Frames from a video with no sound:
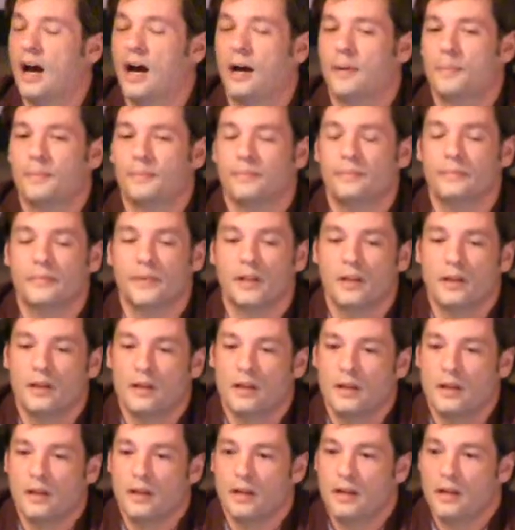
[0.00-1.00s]
Um,
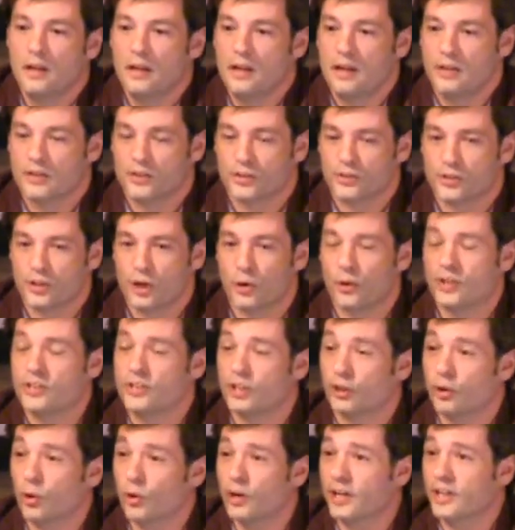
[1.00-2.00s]
so
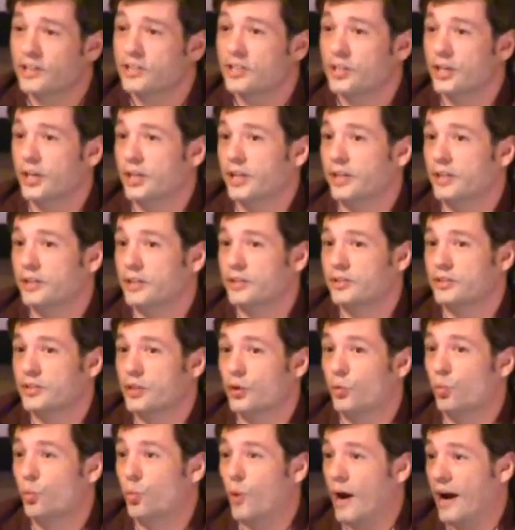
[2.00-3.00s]
it's according to,
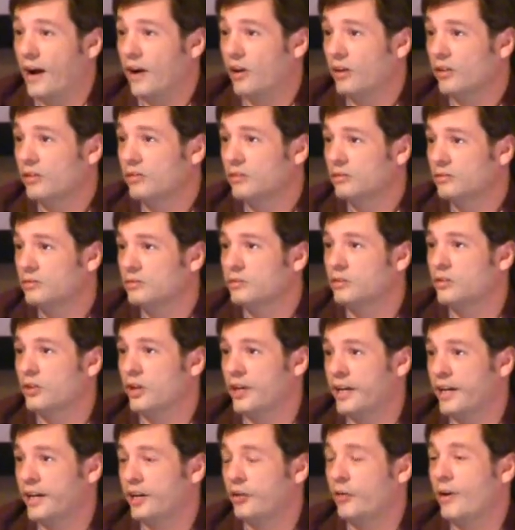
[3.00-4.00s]
to where,
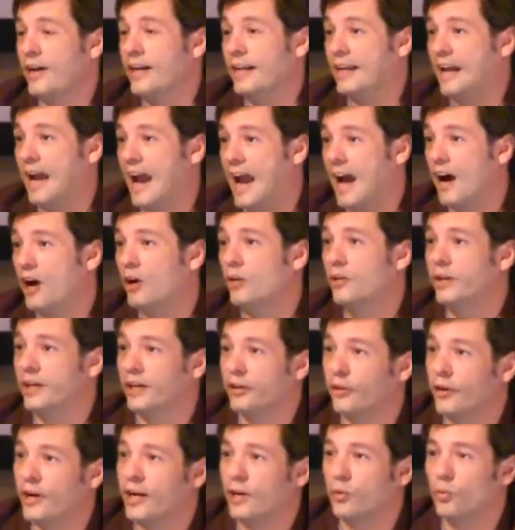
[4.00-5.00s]
integrating how,
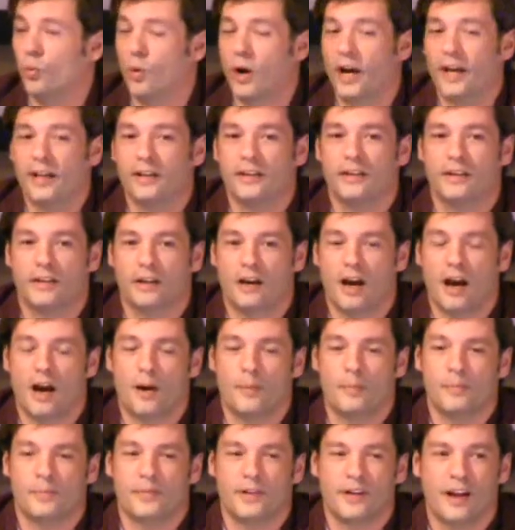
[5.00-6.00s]
integrating what.
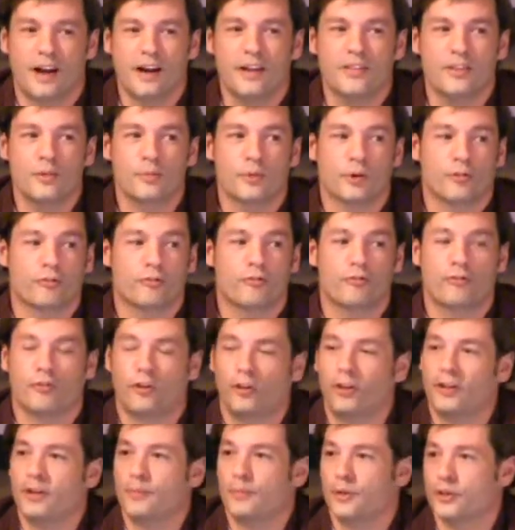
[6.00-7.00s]
Um, none of them are
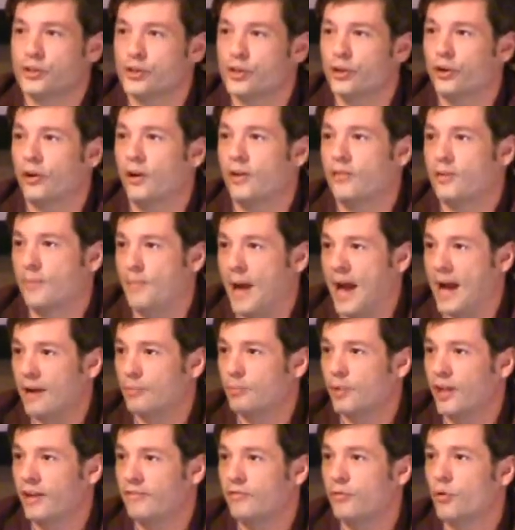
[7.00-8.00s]
fully mature on the
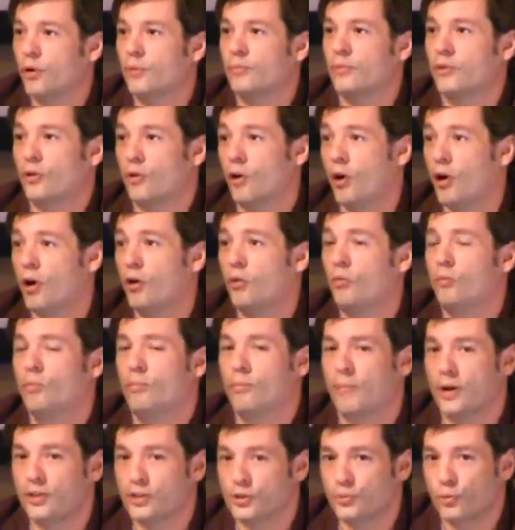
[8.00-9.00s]
Mac platform. They're all
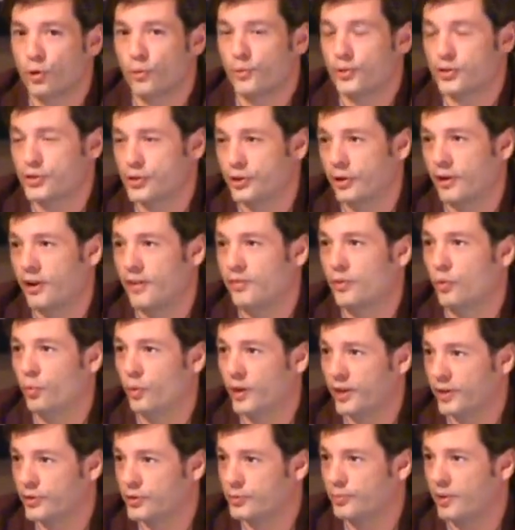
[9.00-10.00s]
much more mature on the
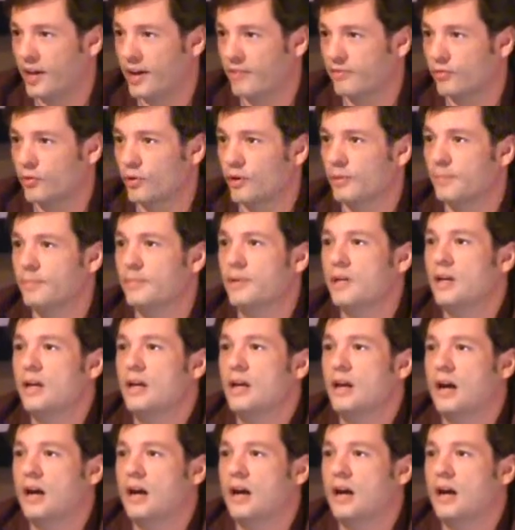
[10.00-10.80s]
Windows platform.